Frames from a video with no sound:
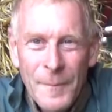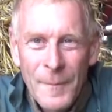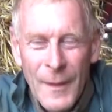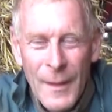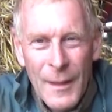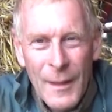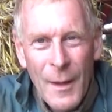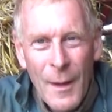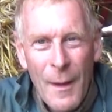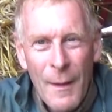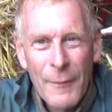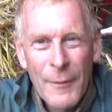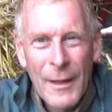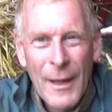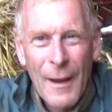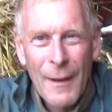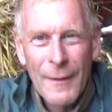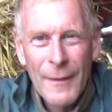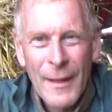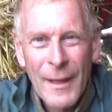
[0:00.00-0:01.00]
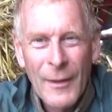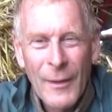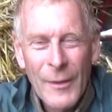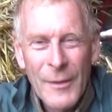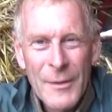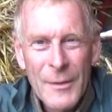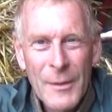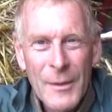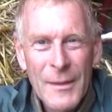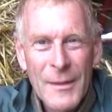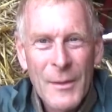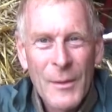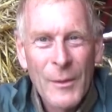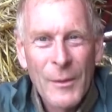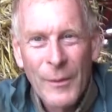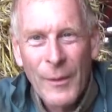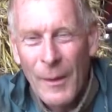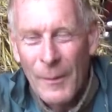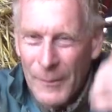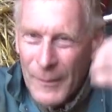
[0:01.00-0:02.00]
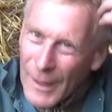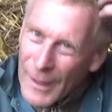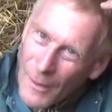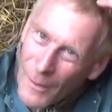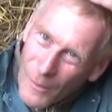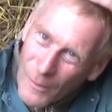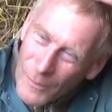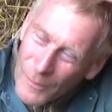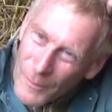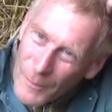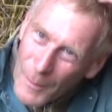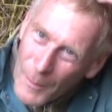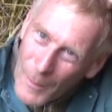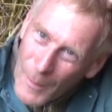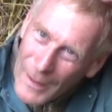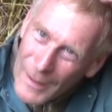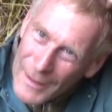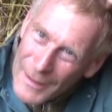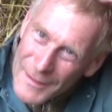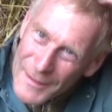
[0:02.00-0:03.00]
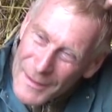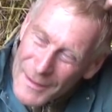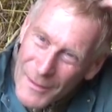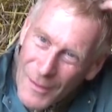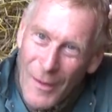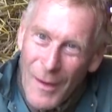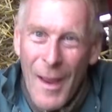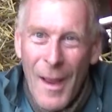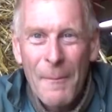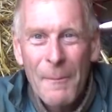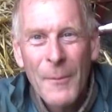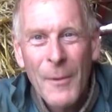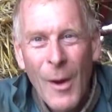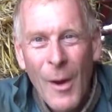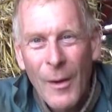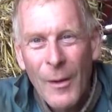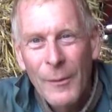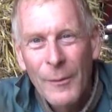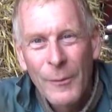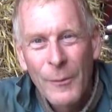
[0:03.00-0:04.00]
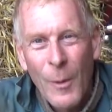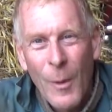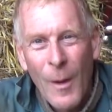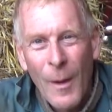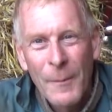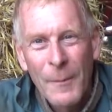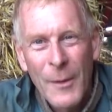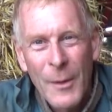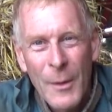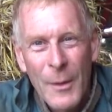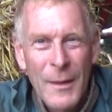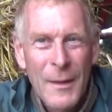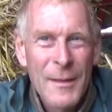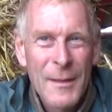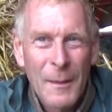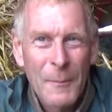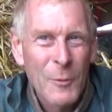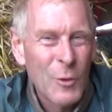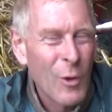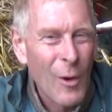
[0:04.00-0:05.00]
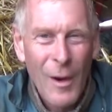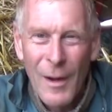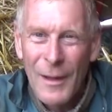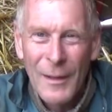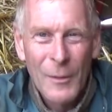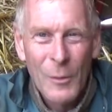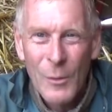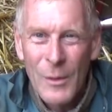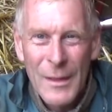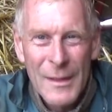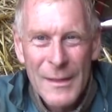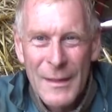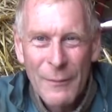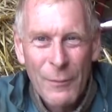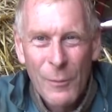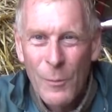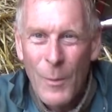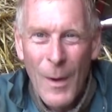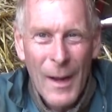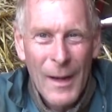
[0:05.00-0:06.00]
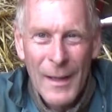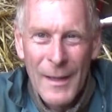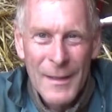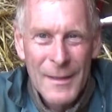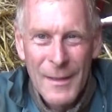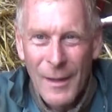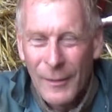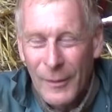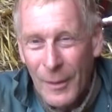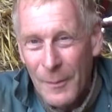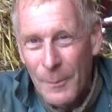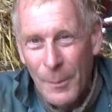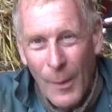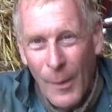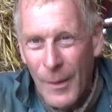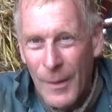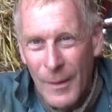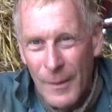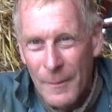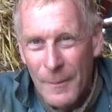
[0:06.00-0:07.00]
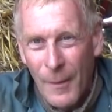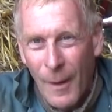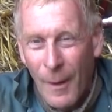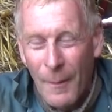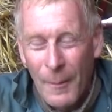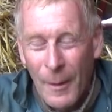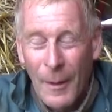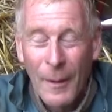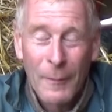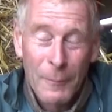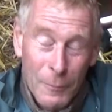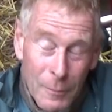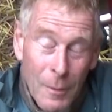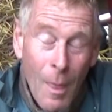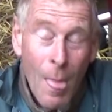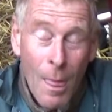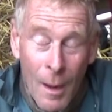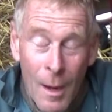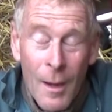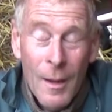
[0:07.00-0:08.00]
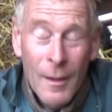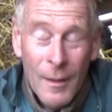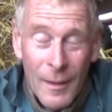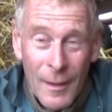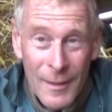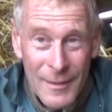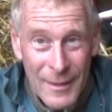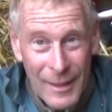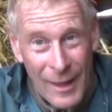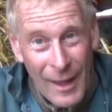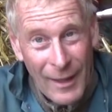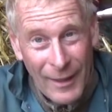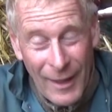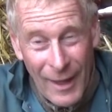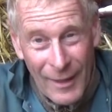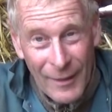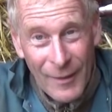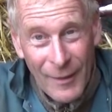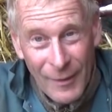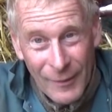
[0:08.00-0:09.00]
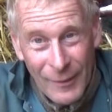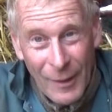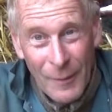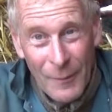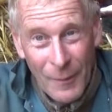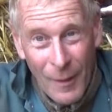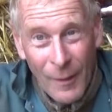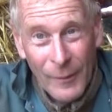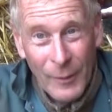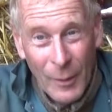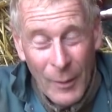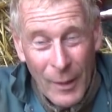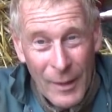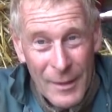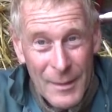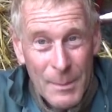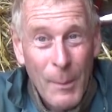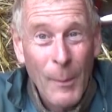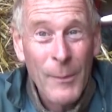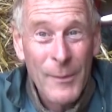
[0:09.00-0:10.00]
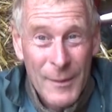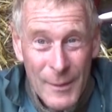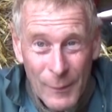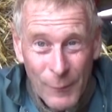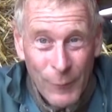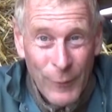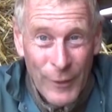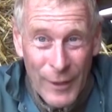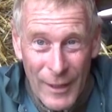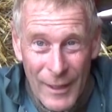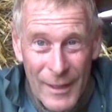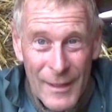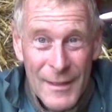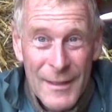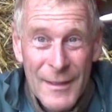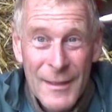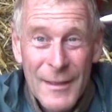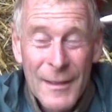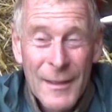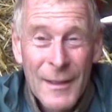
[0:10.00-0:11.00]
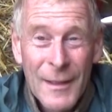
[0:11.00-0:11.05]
You know, every now and then I do a sort of update on my wellies, because I am kind of, what I'm doing is I'm trialling all these different wellies. I don't buy them. Let's say that again. I don't get sponsored for this.